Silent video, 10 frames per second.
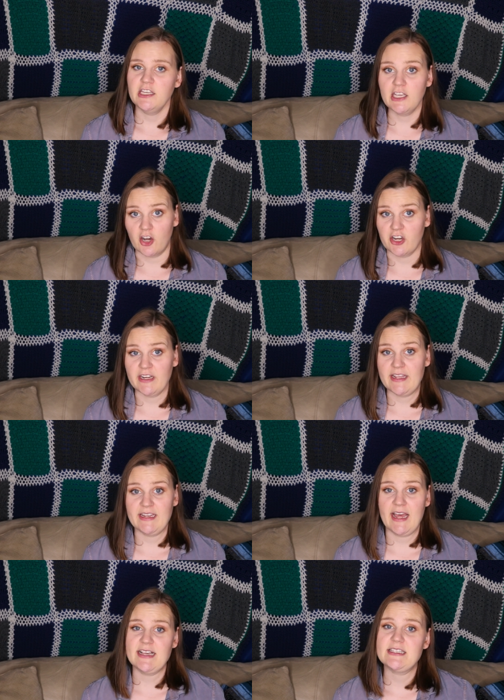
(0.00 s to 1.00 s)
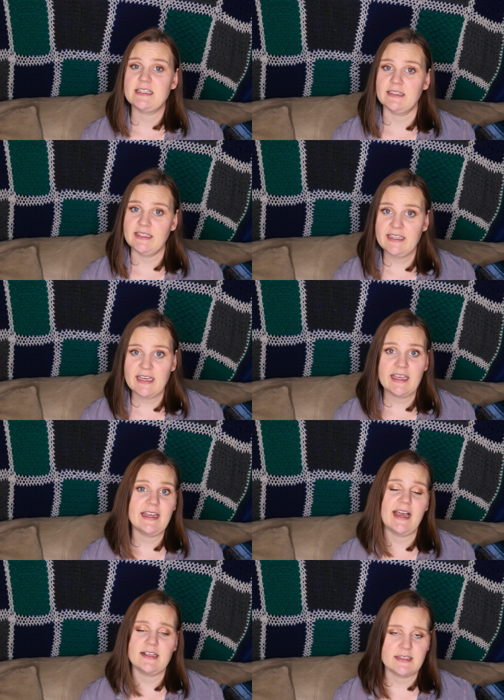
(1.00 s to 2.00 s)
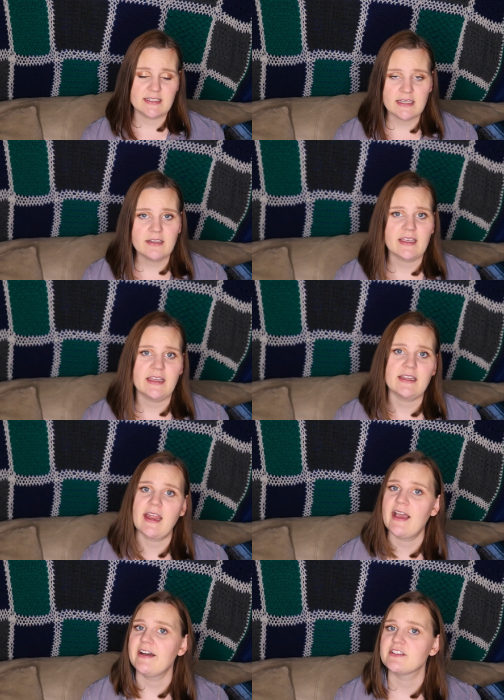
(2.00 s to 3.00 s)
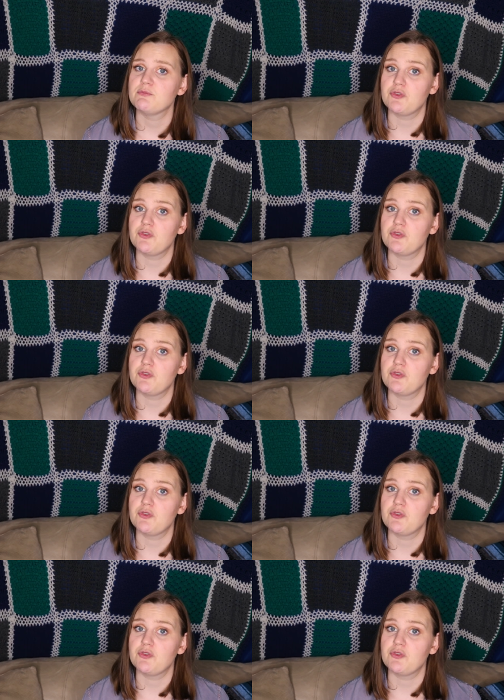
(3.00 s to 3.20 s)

yarn, and it has stellina, it has silk, and it has